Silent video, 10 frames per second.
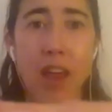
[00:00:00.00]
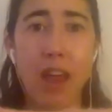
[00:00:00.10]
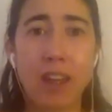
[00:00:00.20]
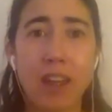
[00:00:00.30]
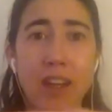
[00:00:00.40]

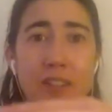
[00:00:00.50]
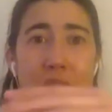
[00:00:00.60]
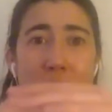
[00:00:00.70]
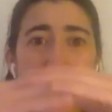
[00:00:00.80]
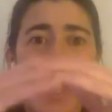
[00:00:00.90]
And
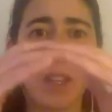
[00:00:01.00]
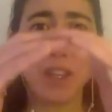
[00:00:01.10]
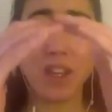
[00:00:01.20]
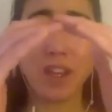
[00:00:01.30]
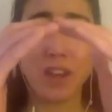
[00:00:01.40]

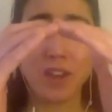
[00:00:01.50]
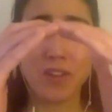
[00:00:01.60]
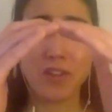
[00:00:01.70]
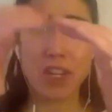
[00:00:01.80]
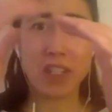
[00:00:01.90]
consequently,
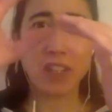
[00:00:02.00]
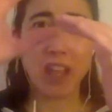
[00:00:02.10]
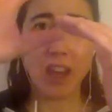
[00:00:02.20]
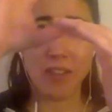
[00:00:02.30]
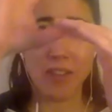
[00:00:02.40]
your chest
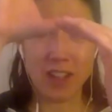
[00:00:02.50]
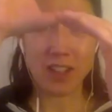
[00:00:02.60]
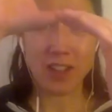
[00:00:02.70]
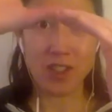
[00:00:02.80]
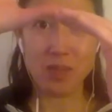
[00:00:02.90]
cavity
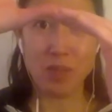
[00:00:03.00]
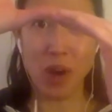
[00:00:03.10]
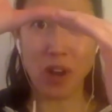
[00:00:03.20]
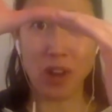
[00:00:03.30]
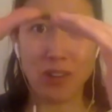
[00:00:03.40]
gets
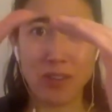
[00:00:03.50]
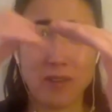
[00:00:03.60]
small.